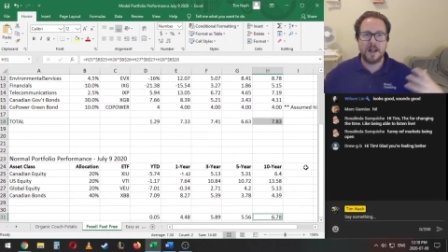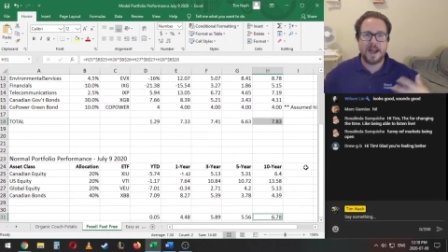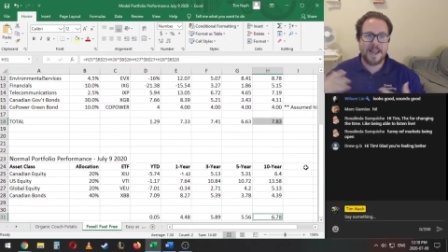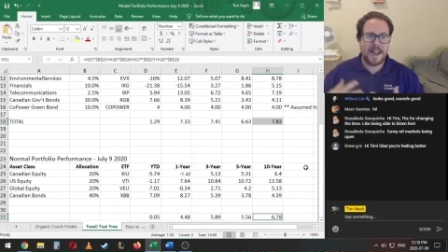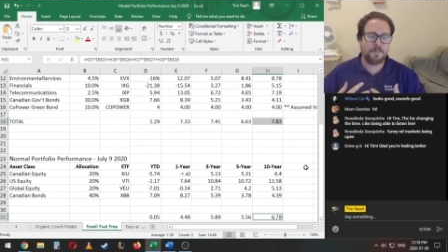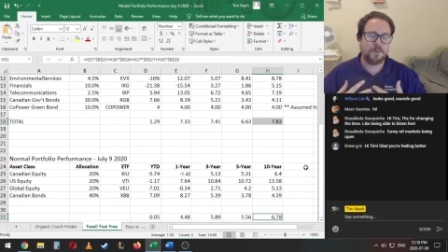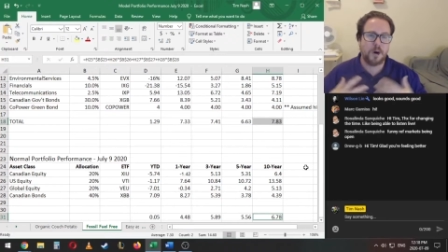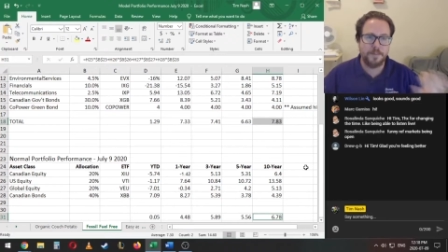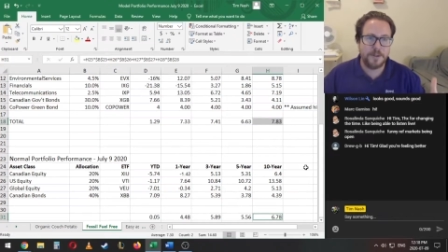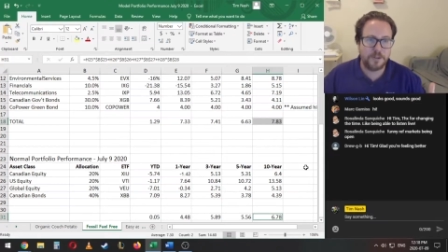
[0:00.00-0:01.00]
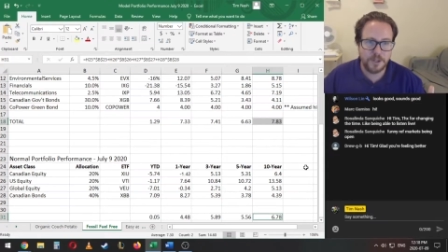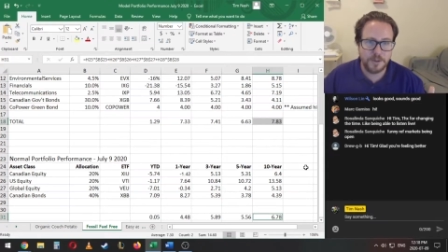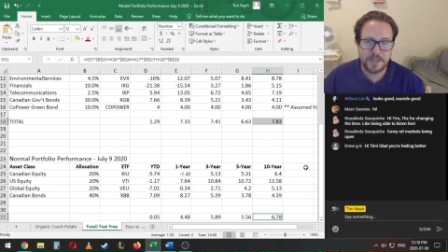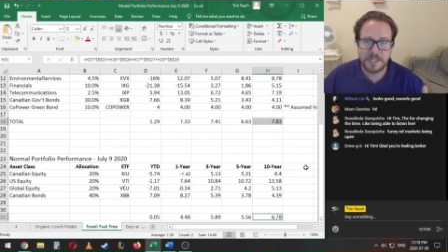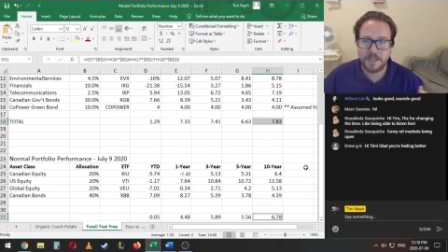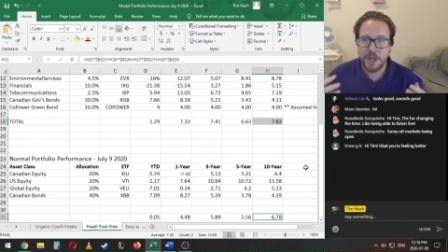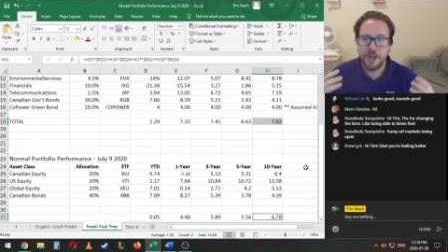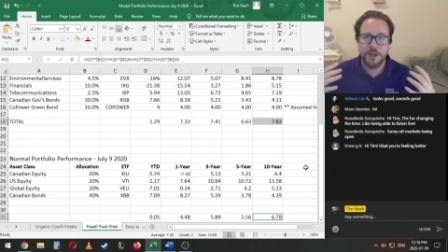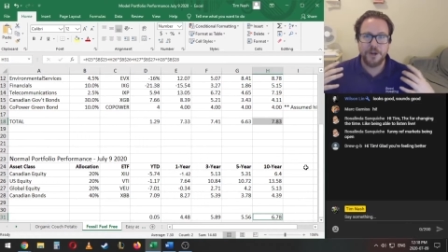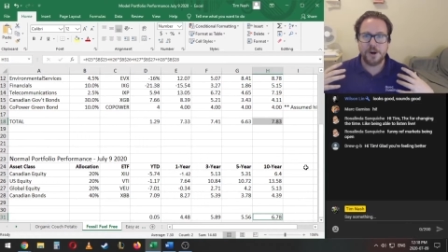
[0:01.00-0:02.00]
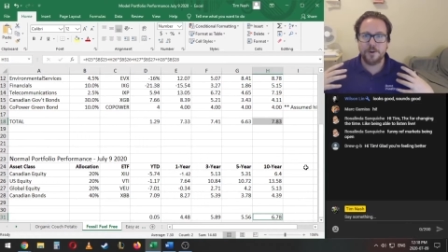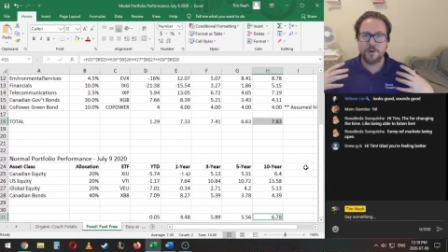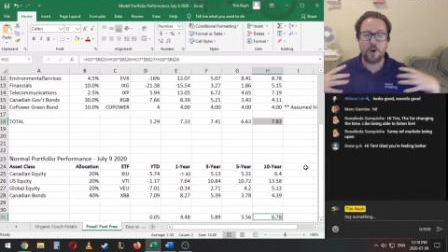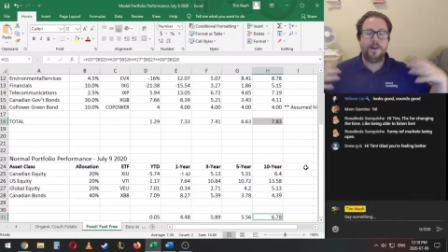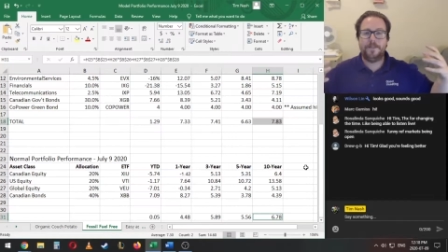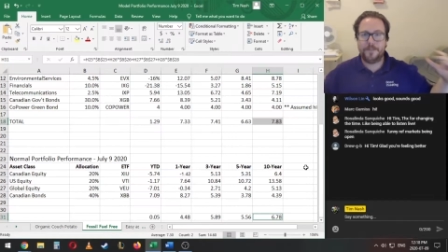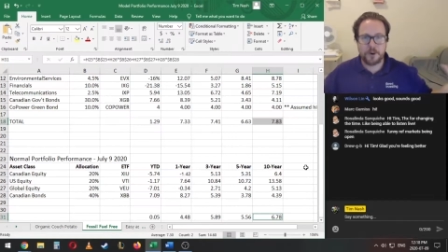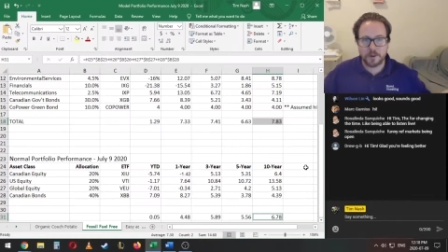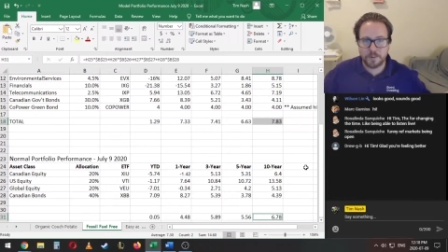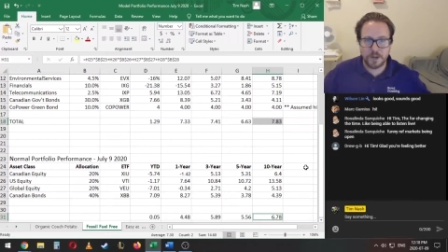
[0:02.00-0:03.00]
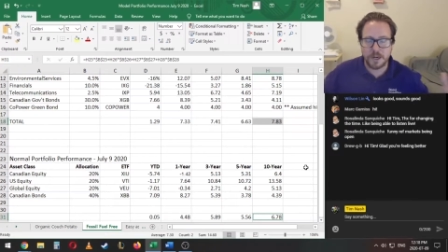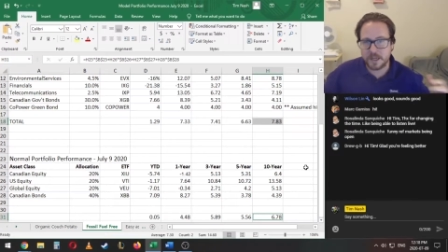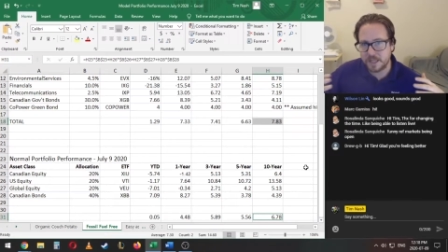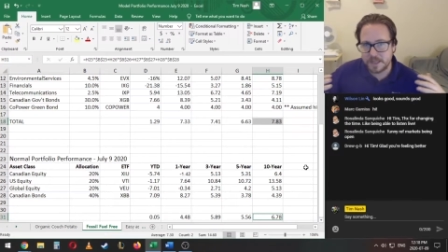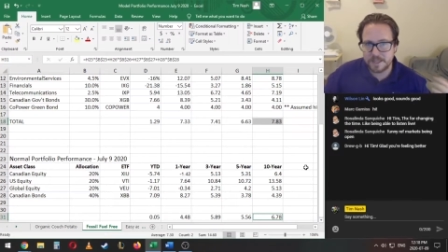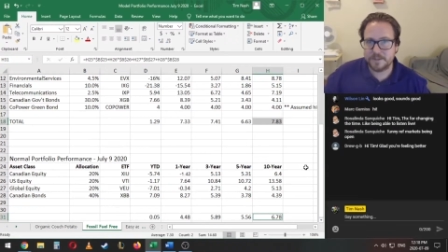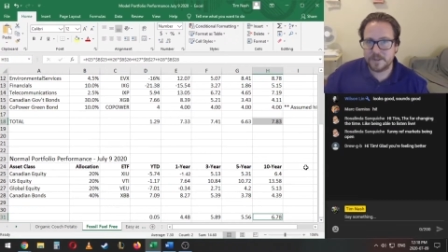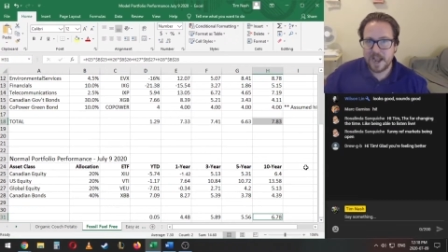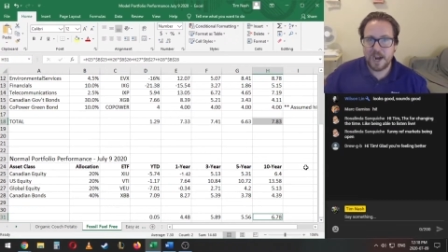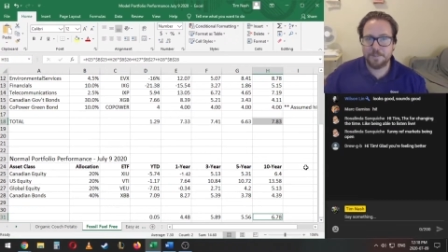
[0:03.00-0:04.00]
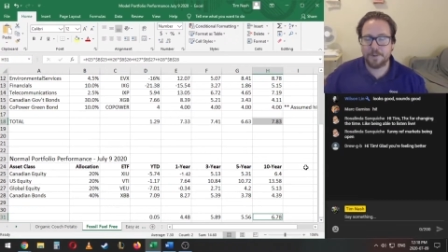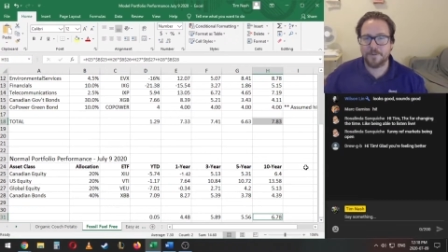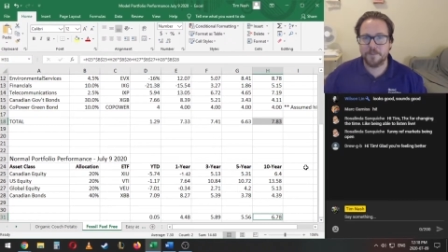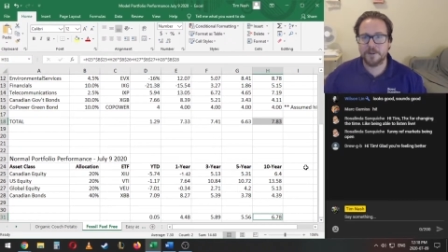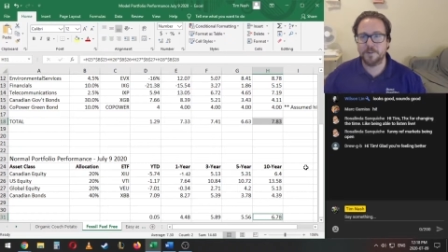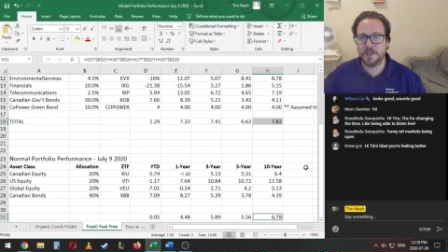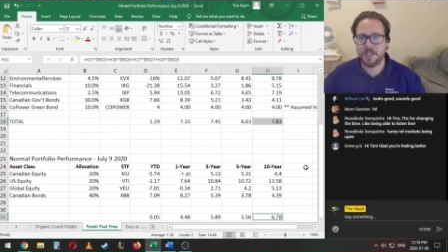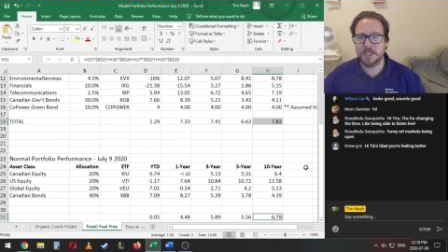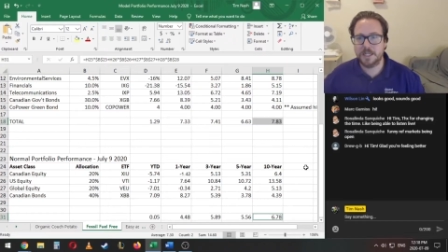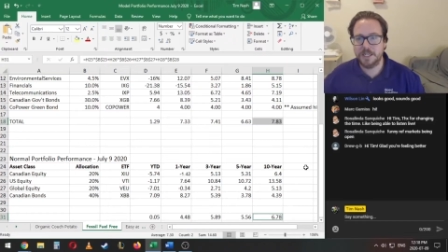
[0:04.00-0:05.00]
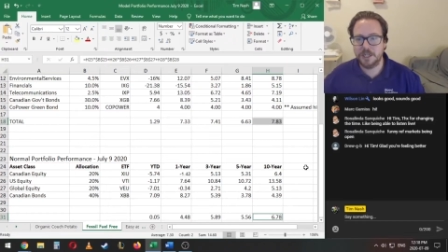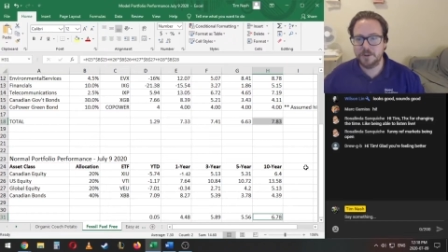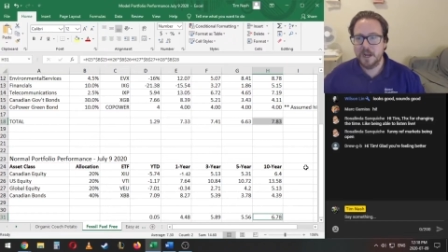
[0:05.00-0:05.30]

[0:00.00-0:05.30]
I can't promise you that, going forward that this outperformance will continue,